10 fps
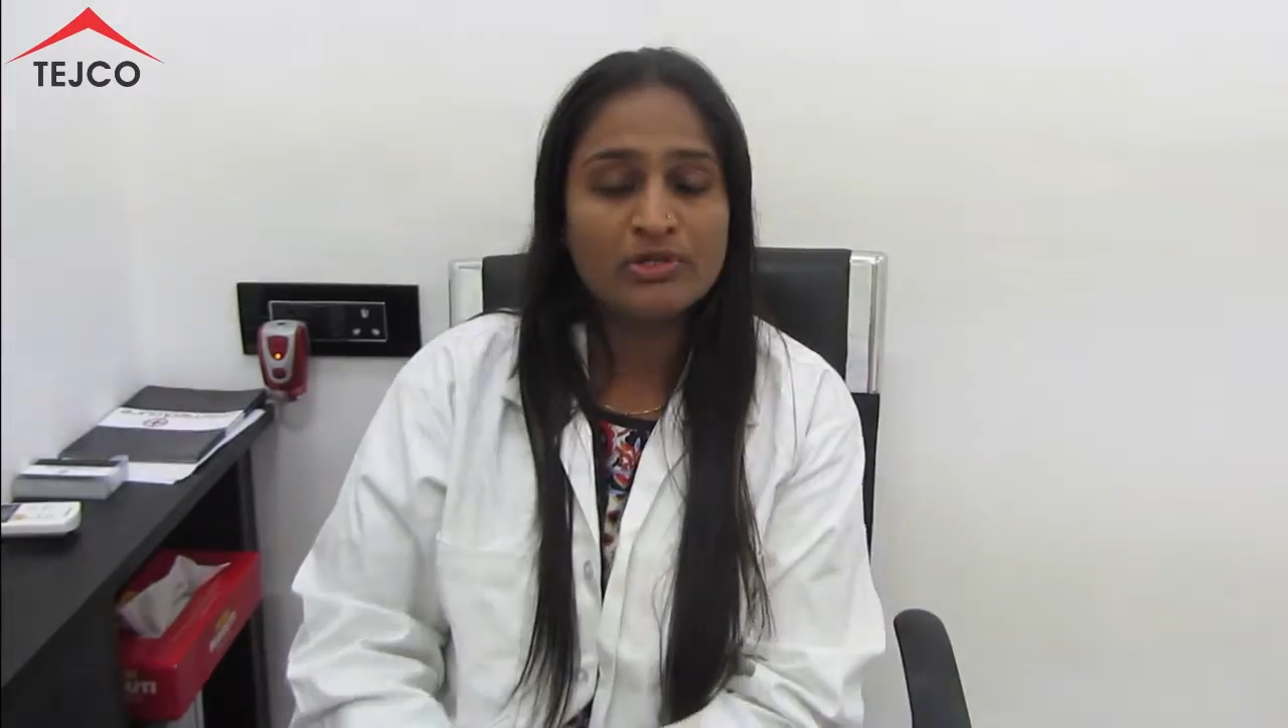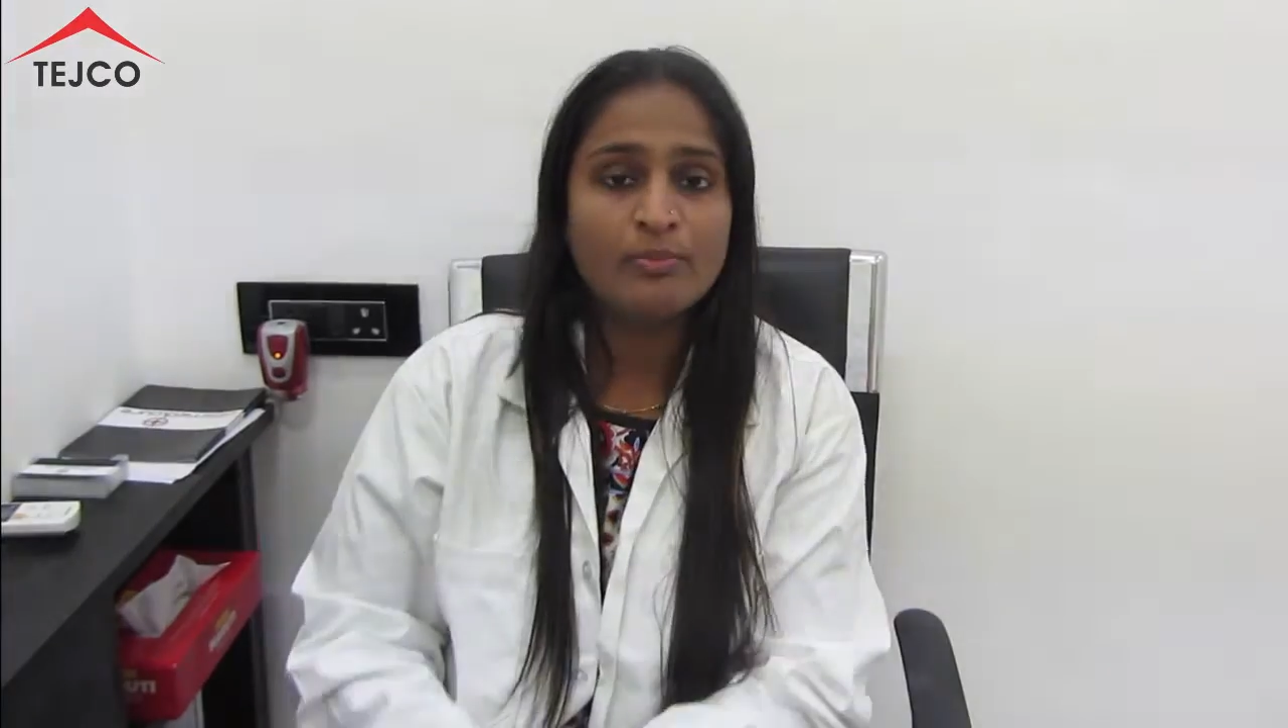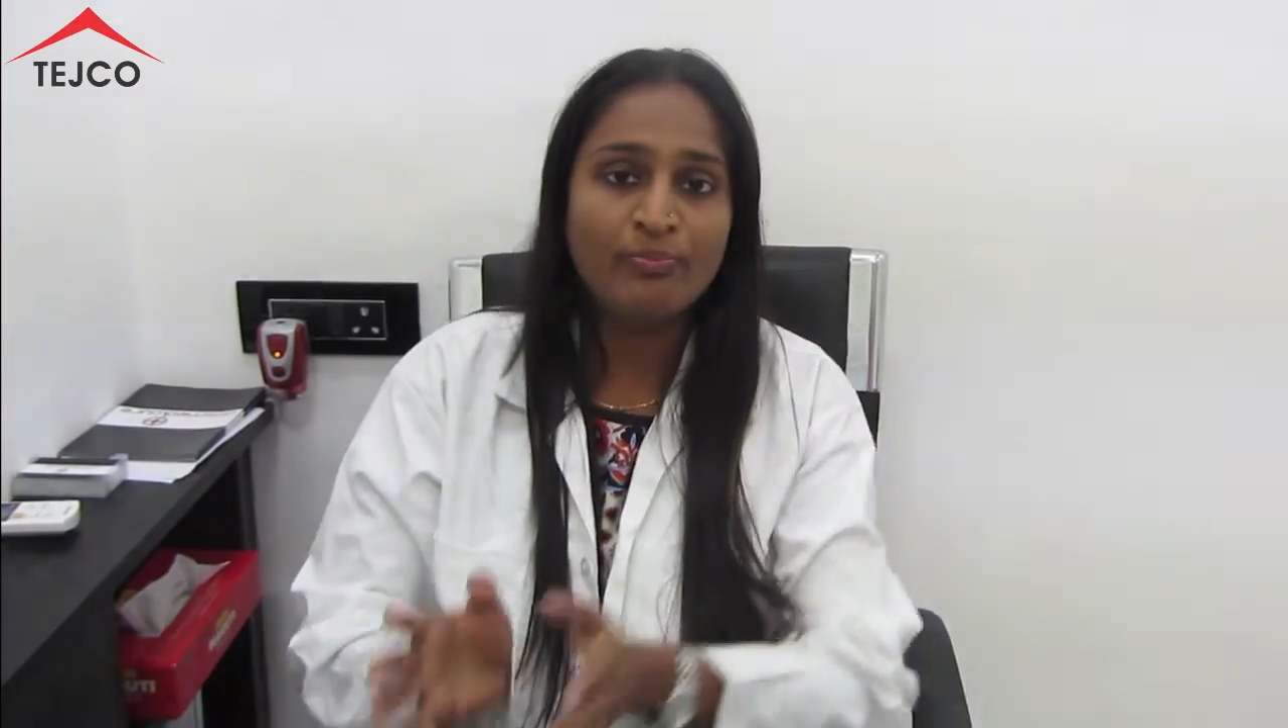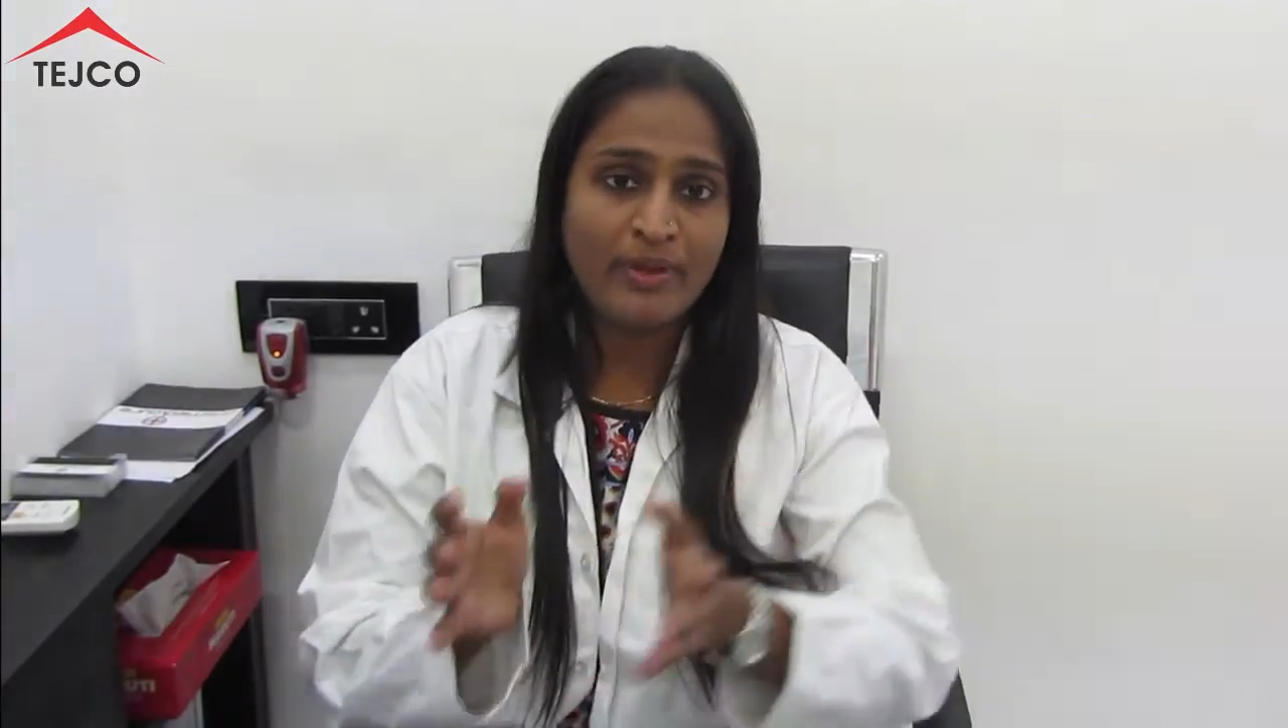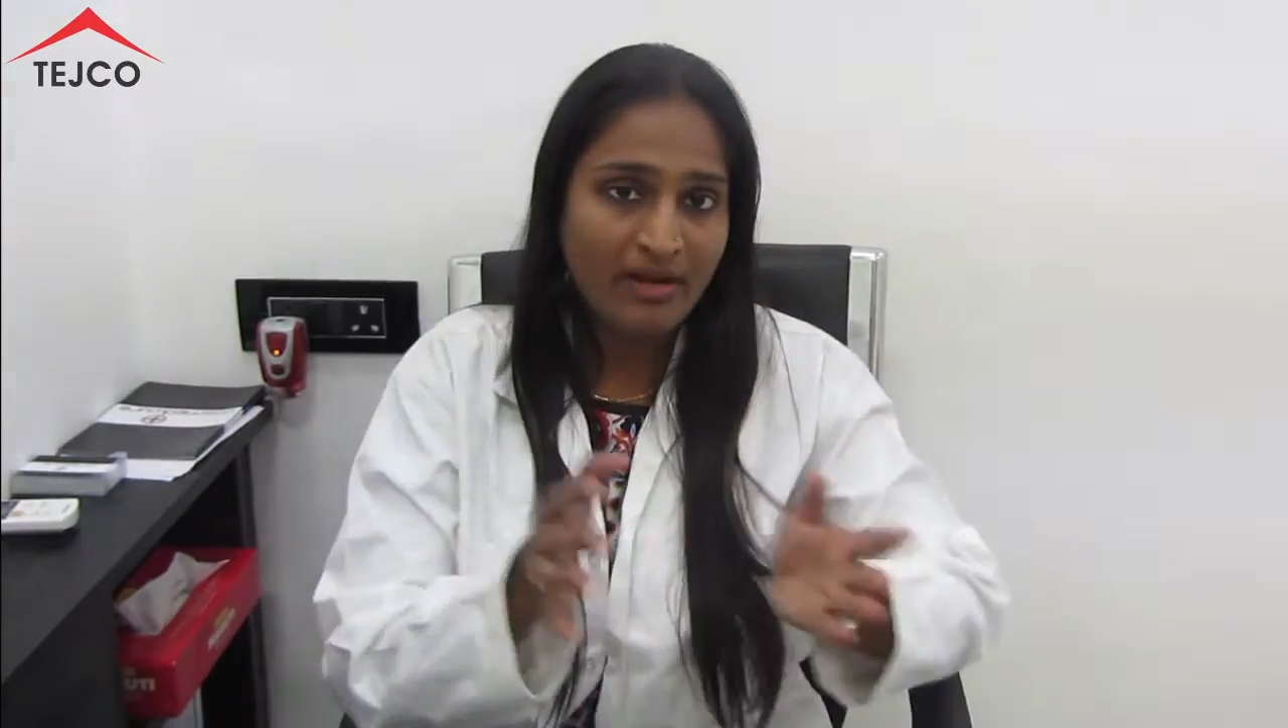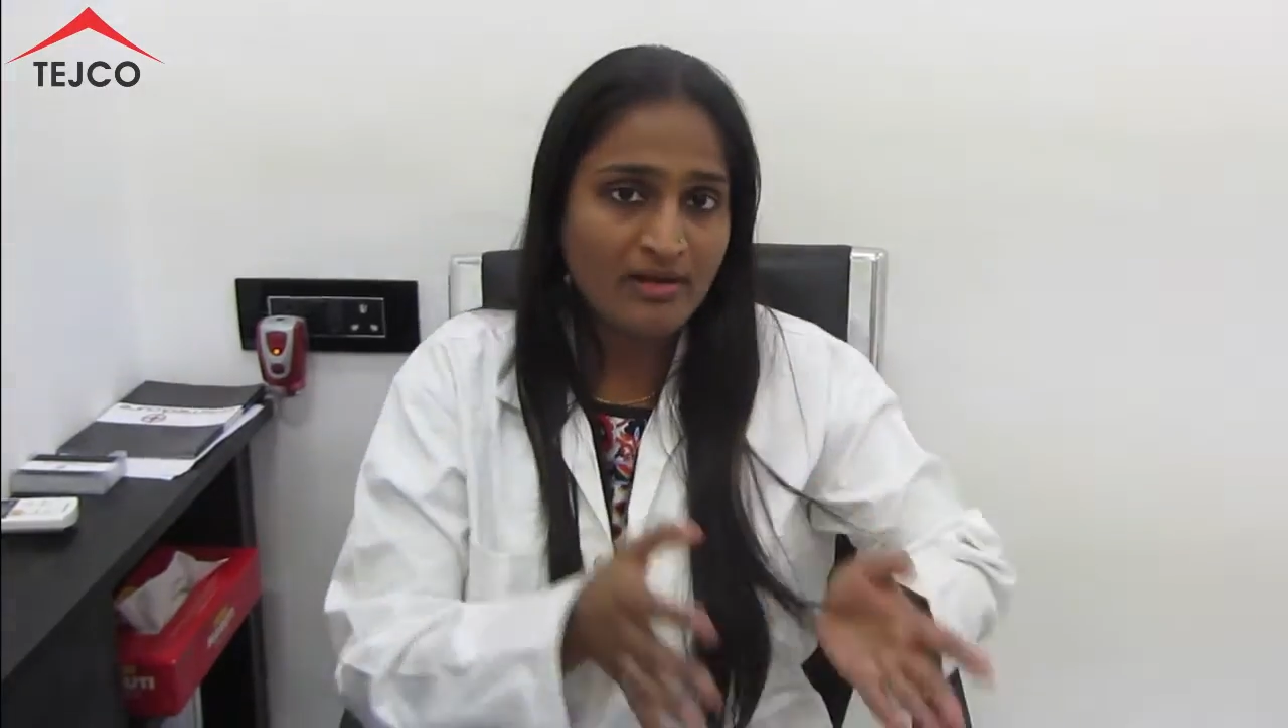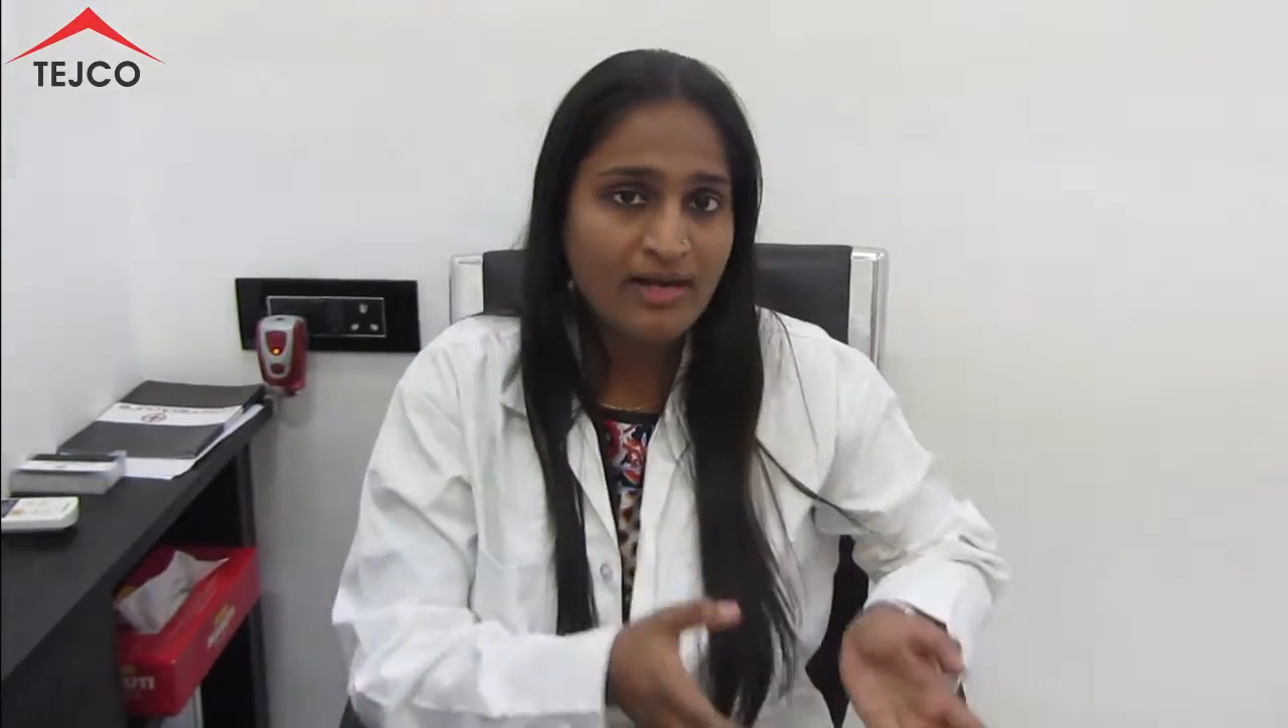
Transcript: compare